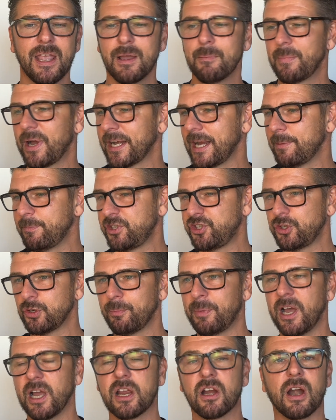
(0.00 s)
My name is Stuart
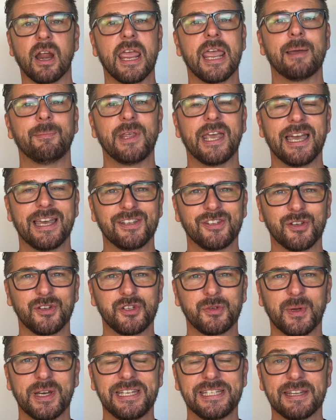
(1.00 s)
Barker. I am the ISO
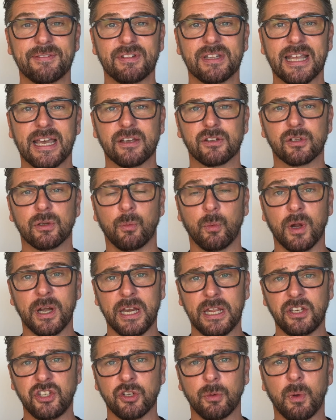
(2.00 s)
27001
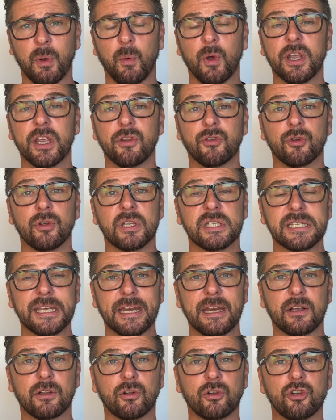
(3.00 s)
Ninja. We're working through the
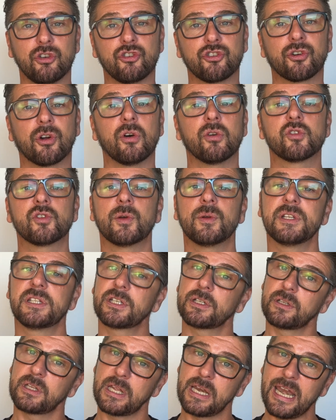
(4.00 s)
technical controls. So
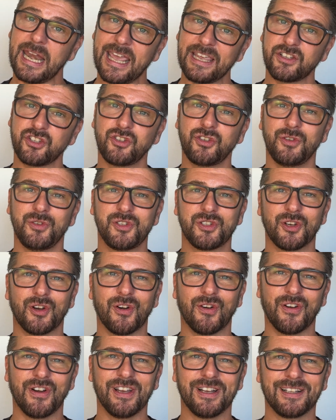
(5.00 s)
until the next
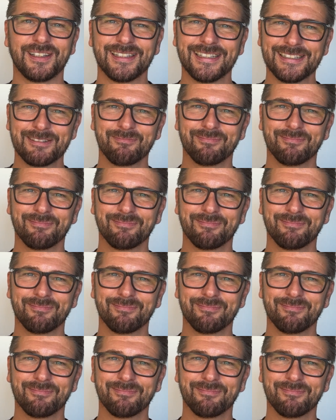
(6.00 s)
tutorial,